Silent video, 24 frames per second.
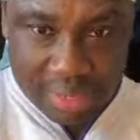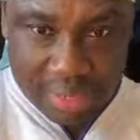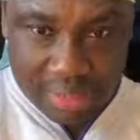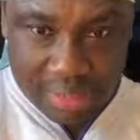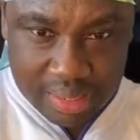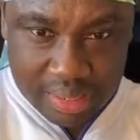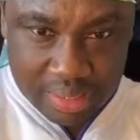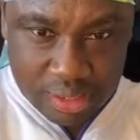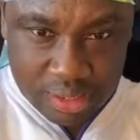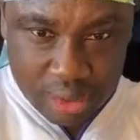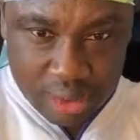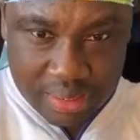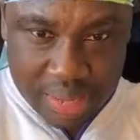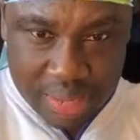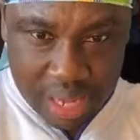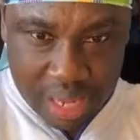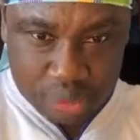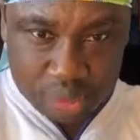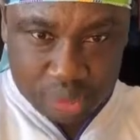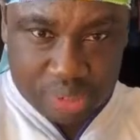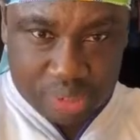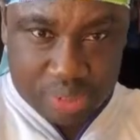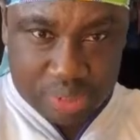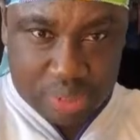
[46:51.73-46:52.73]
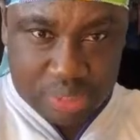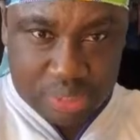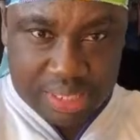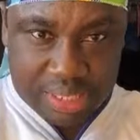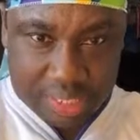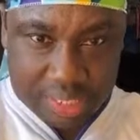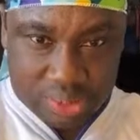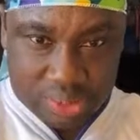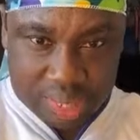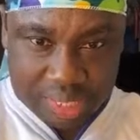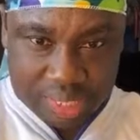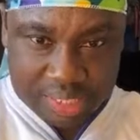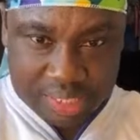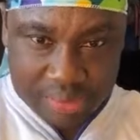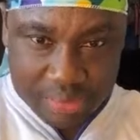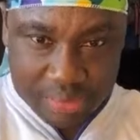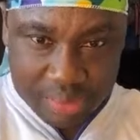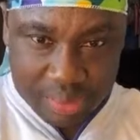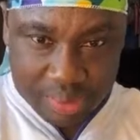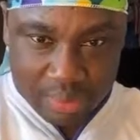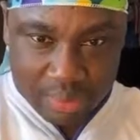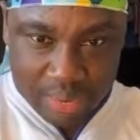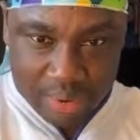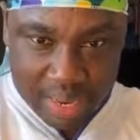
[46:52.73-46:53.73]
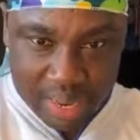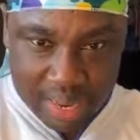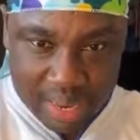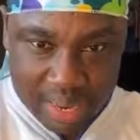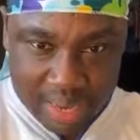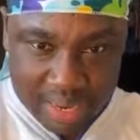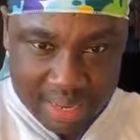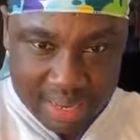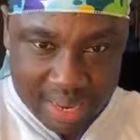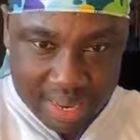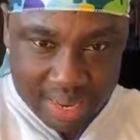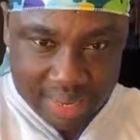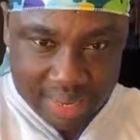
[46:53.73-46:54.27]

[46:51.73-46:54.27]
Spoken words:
It will be as windy when you answer, as in Ben Grania.